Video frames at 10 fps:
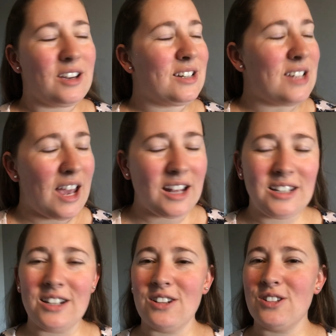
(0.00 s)
10
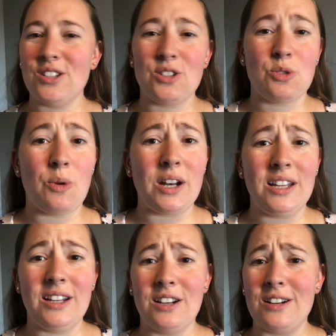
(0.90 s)
years, 20
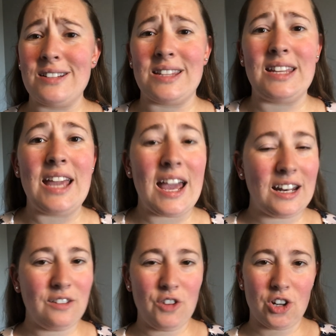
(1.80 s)
years, at the
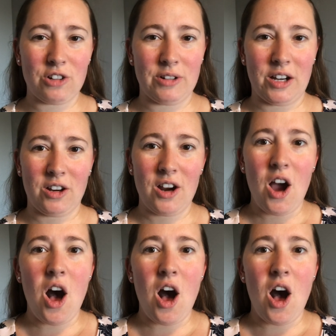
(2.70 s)
end of your career.